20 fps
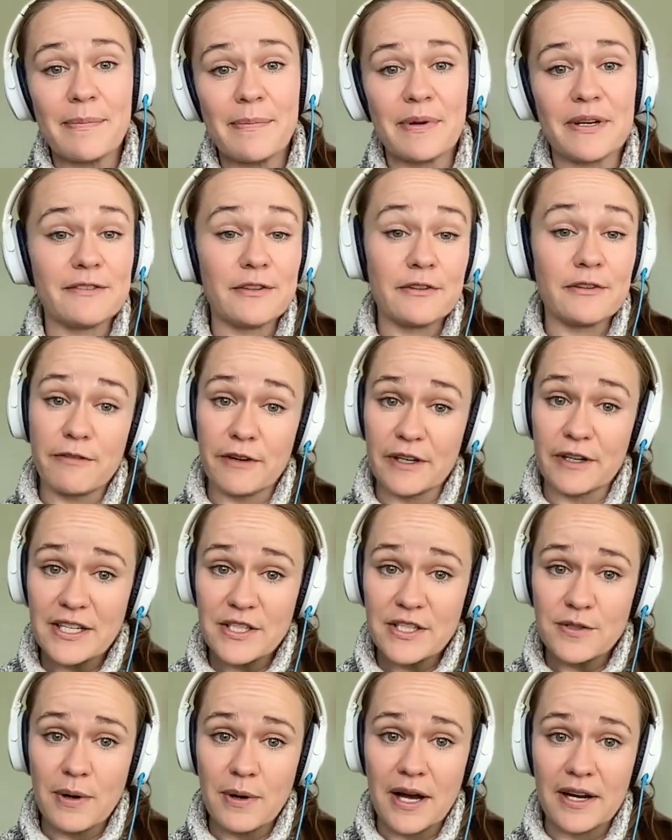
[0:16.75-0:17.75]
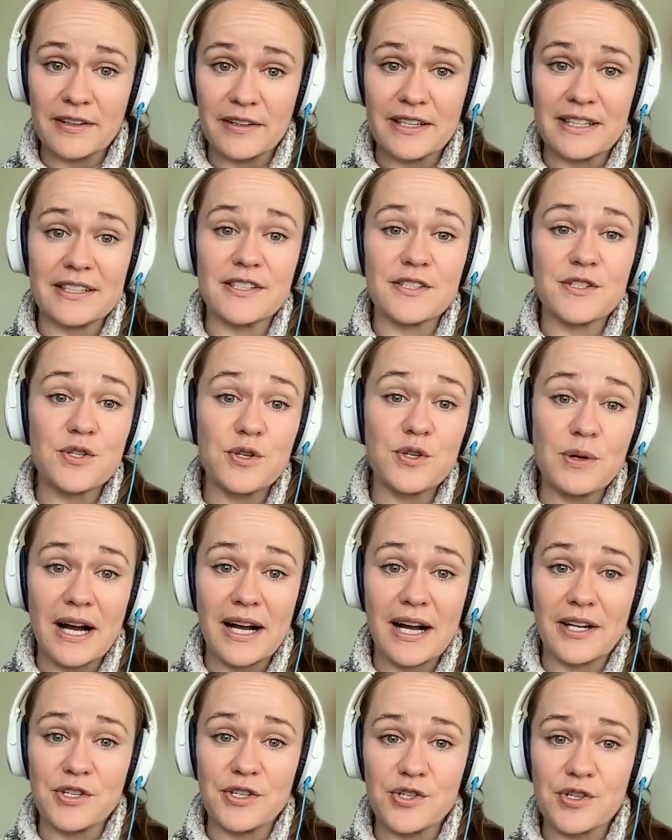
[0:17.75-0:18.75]
But if you forget to water and it's too
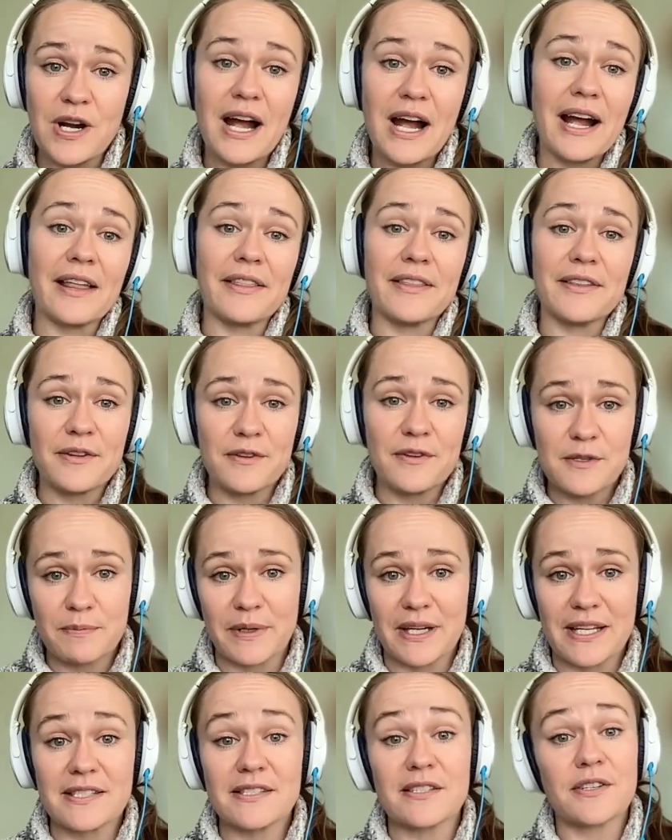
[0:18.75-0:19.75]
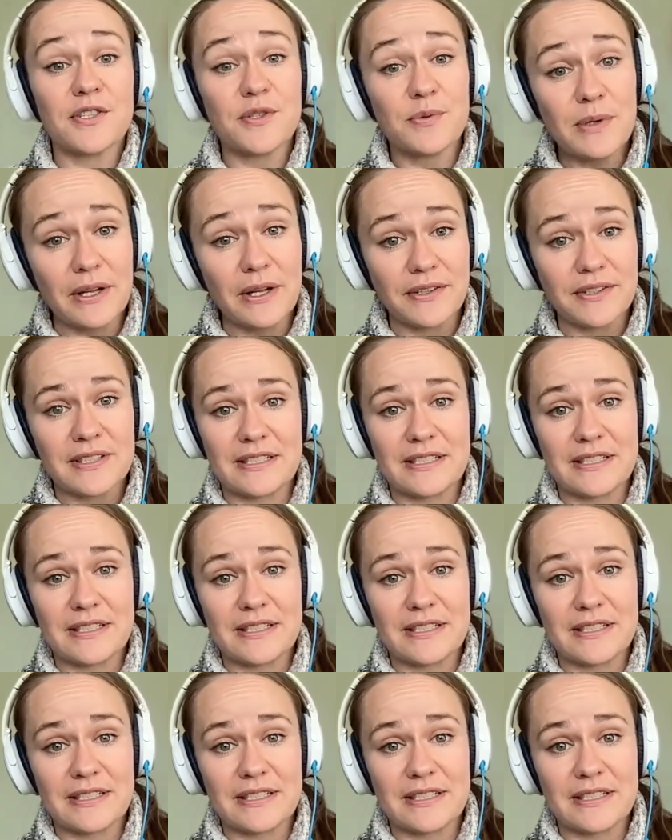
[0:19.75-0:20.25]
hot and dry, then those plants start to wilt.